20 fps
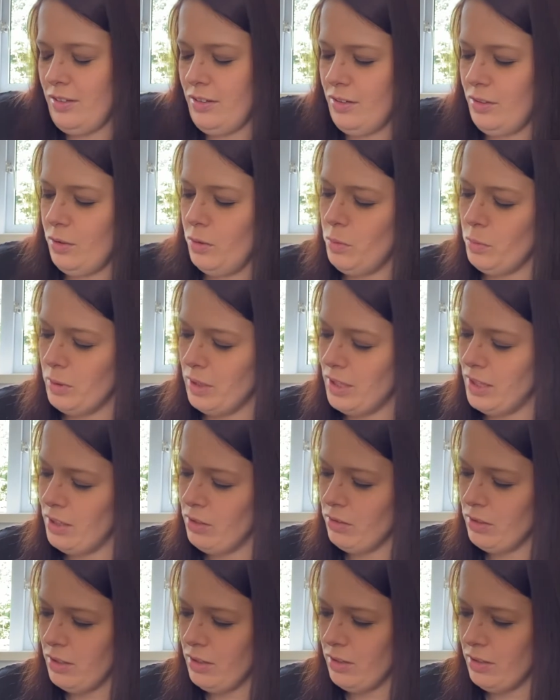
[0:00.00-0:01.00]
Oh, anything
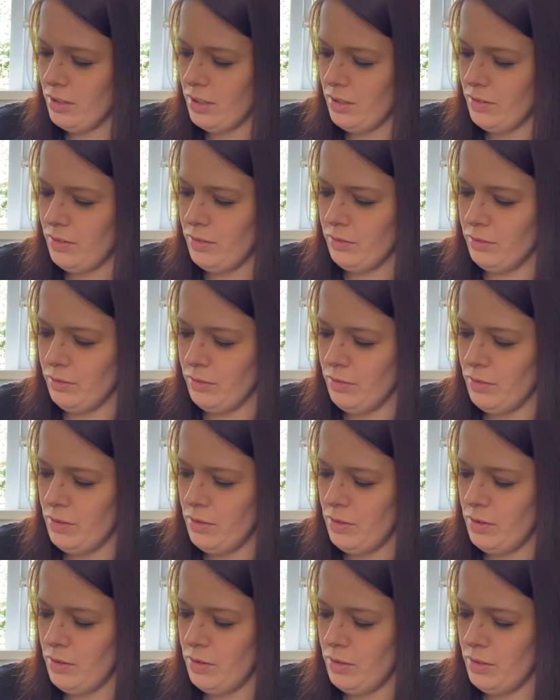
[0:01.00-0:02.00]
on the hardcover?
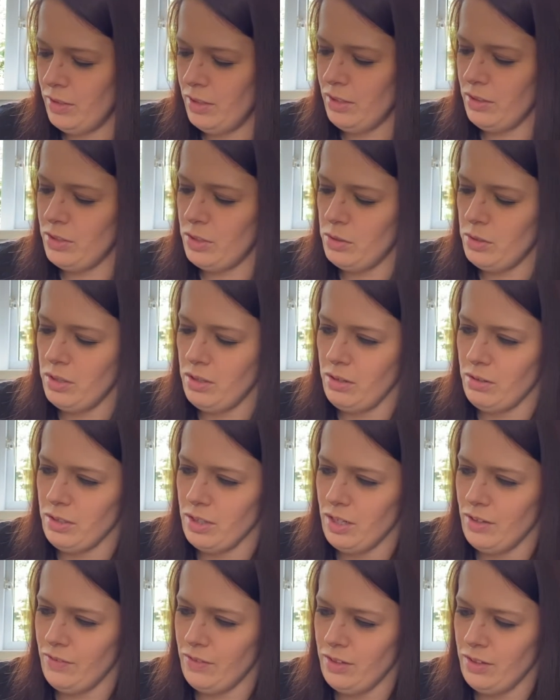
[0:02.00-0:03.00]
Did I do the
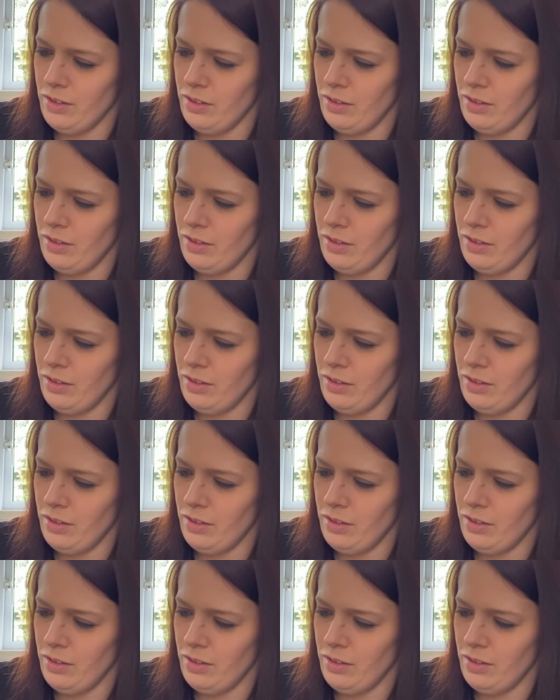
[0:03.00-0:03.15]
hardcover?